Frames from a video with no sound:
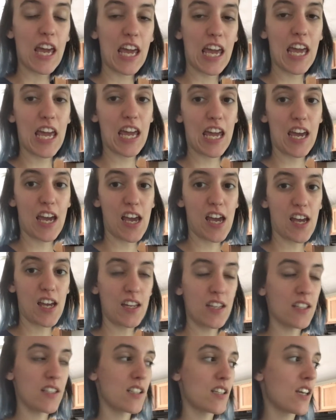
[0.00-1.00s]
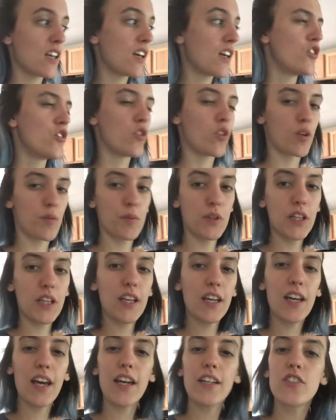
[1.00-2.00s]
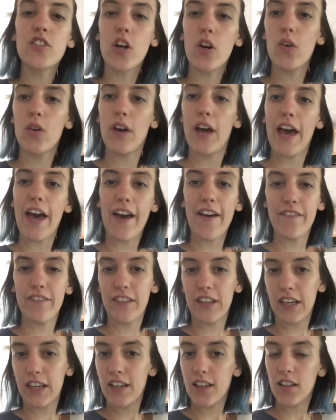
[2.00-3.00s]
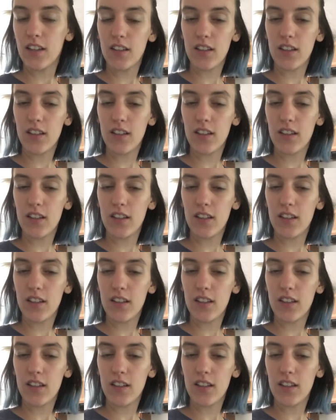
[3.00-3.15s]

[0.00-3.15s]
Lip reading: and normally I don't have like